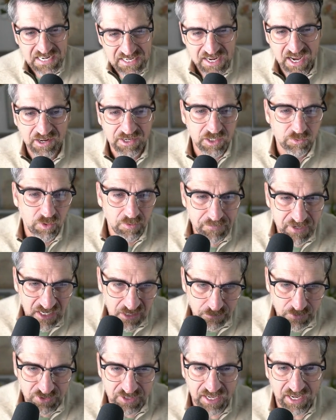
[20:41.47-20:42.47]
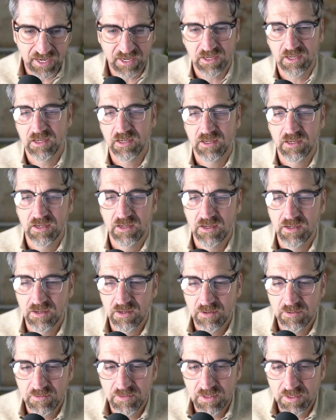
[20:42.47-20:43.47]
down your repeatable day.
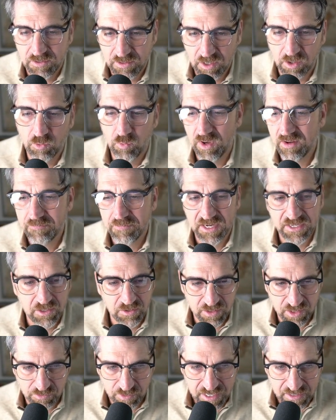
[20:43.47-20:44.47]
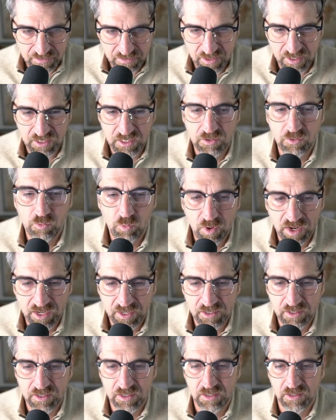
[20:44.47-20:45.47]
You don't win by doing the right thing. You
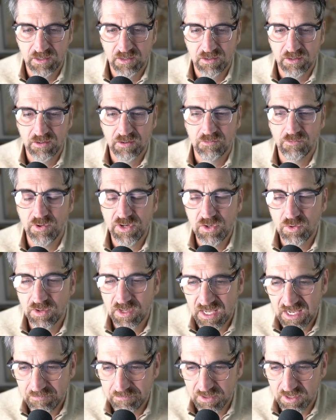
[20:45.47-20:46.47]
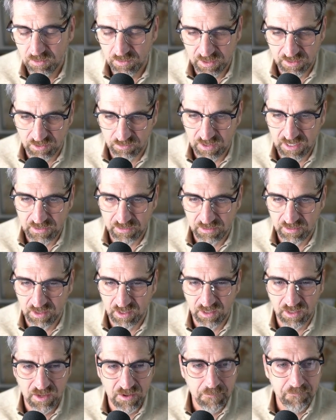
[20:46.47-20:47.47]
win when you keep doing the right thing.
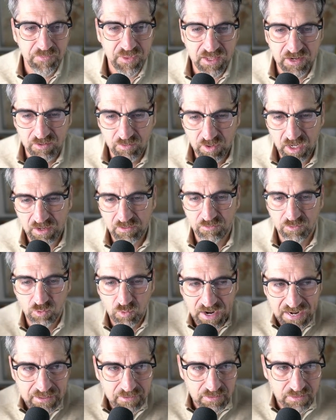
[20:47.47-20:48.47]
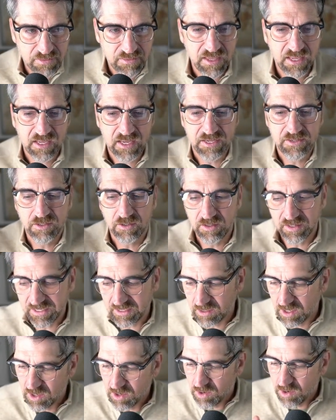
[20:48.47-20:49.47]
And right thing,
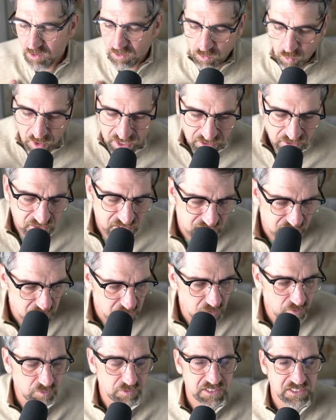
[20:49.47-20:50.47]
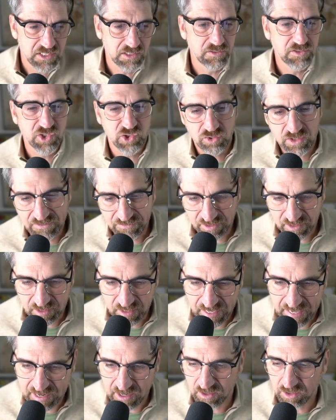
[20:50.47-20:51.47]
we are so results driven
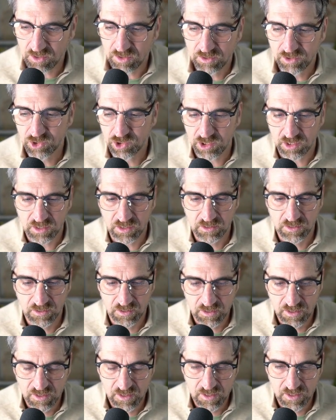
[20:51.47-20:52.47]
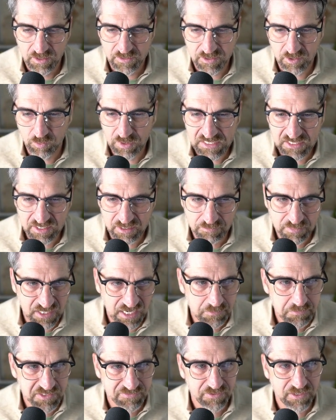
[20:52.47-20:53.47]
in our culture that we
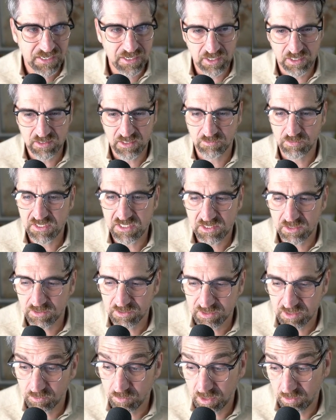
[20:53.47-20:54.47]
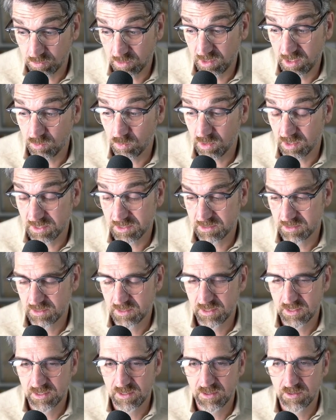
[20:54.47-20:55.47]
sometimes forget the result that we really want,
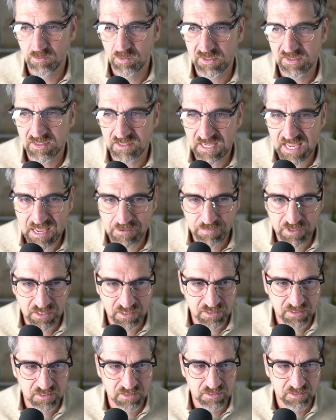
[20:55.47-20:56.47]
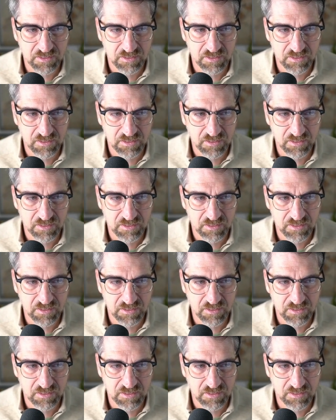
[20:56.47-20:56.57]
which is happiness,